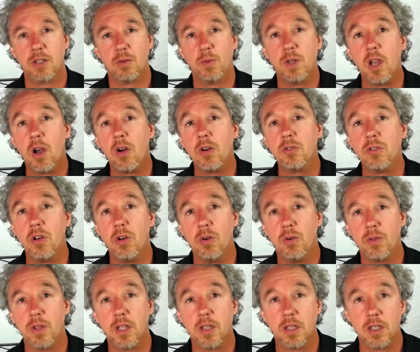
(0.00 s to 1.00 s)
We all know
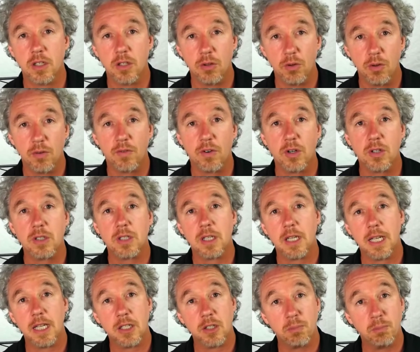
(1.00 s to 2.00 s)
that the universe
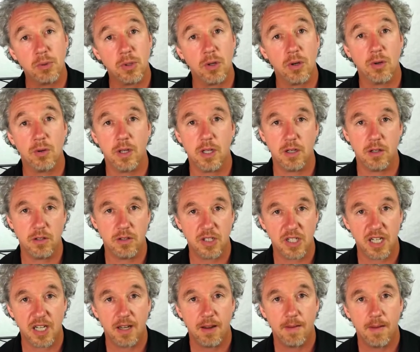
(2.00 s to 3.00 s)
is pure
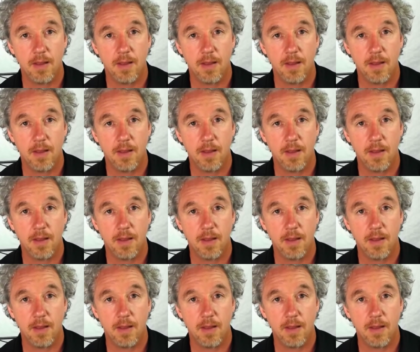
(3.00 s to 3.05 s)
energy.